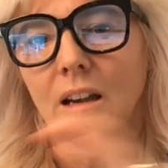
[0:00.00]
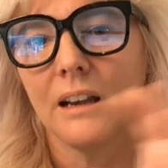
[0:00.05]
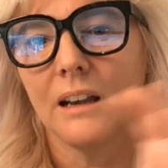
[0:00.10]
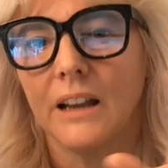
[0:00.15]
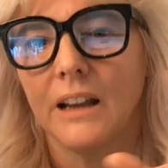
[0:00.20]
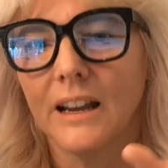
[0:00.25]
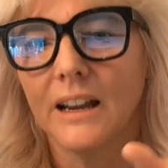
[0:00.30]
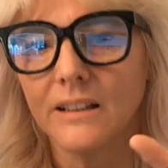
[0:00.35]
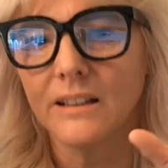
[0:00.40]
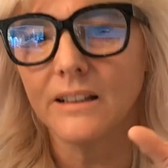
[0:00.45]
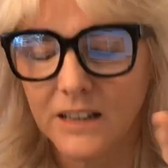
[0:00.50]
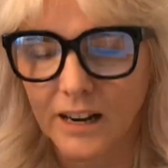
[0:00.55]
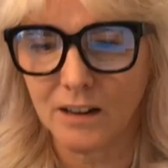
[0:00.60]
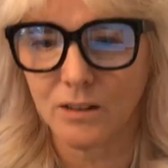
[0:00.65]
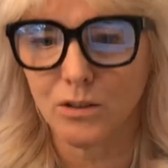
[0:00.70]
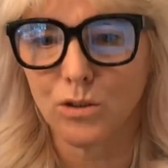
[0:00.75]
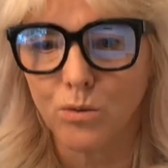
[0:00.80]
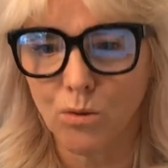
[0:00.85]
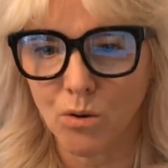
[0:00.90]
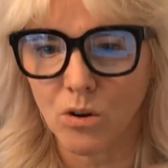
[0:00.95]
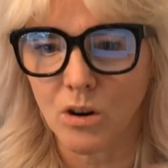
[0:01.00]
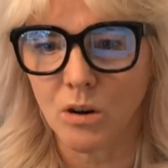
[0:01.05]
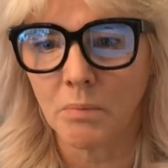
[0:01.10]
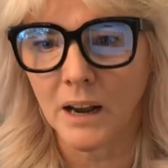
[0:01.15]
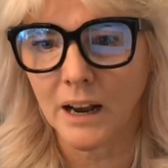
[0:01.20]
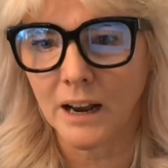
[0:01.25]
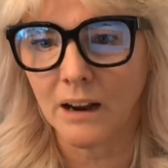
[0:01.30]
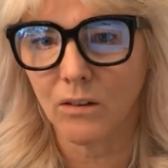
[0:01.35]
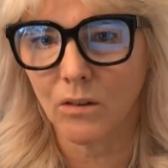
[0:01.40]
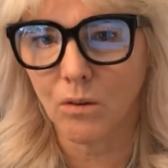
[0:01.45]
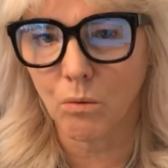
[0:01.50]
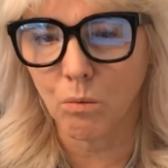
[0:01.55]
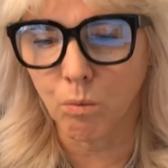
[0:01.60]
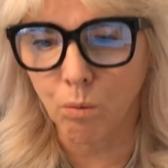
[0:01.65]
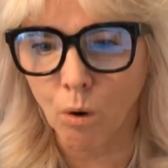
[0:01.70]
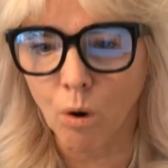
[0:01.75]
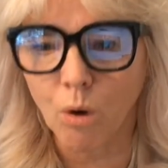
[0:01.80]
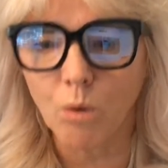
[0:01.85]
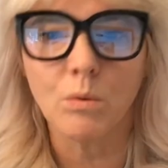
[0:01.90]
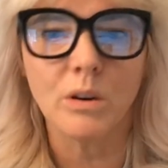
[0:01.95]
let's now talk about
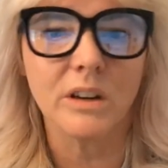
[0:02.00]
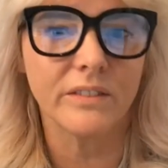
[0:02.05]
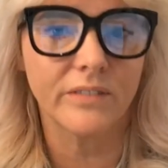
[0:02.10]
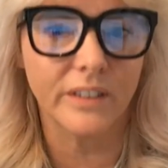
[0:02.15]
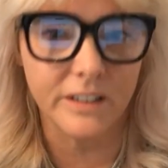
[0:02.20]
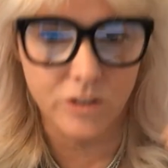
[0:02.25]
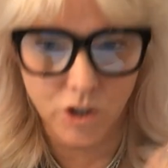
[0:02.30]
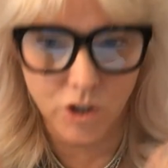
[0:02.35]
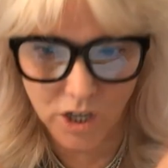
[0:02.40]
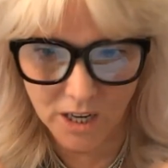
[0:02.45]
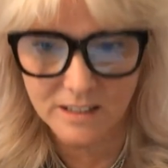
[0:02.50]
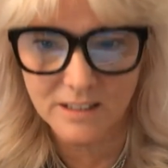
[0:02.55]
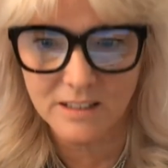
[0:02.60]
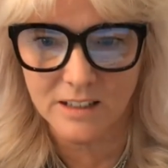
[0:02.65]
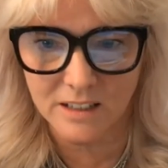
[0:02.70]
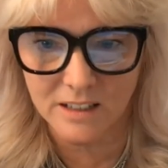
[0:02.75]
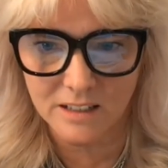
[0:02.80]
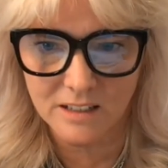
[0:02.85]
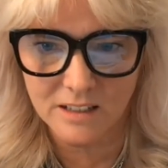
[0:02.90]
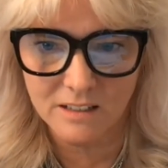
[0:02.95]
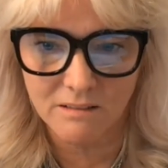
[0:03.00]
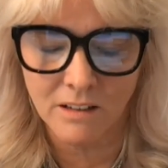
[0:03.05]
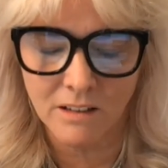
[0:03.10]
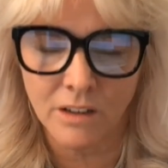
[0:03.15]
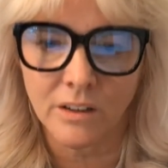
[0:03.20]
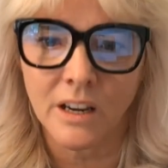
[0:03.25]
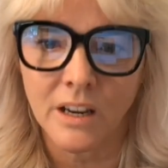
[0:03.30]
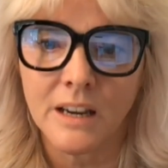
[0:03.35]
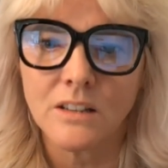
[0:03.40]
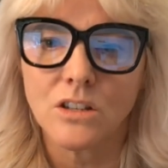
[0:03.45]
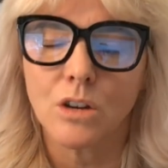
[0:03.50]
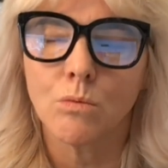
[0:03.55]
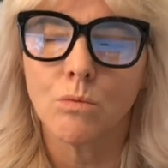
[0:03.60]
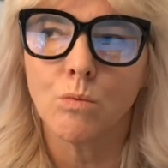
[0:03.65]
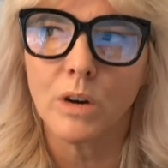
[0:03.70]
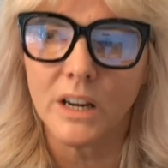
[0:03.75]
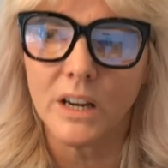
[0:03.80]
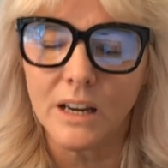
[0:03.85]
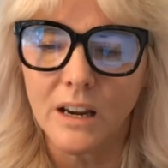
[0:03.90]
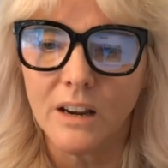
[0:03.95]
what we've ingested. Okay, so
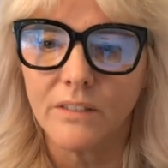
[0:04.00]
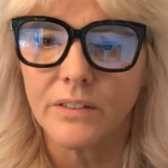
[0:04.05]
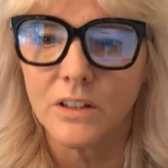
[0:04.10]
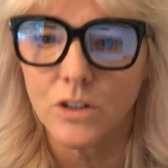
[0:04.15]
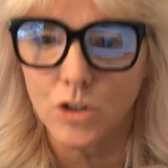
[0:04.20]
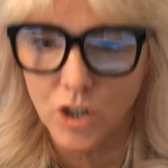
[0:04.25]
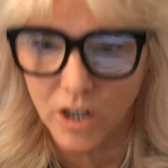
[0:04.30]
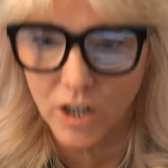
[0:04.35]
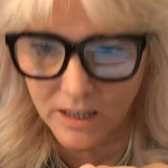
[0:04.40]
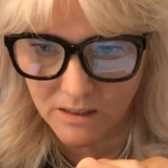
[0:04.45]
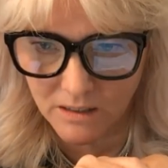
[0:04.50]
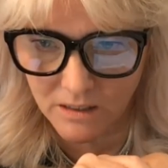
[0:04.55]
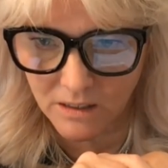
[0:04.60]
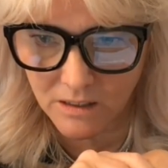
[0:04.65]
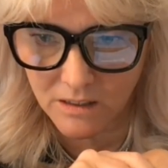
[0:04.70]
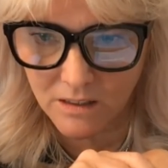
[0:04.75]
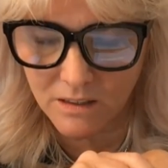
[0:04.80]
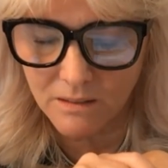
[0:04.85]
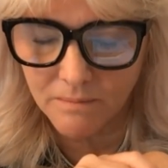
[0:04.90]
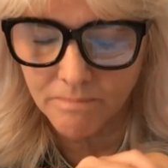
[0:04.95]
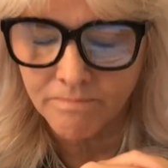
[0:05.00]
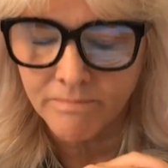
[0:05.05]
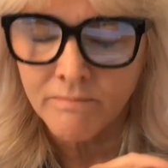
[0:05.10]
we have ingested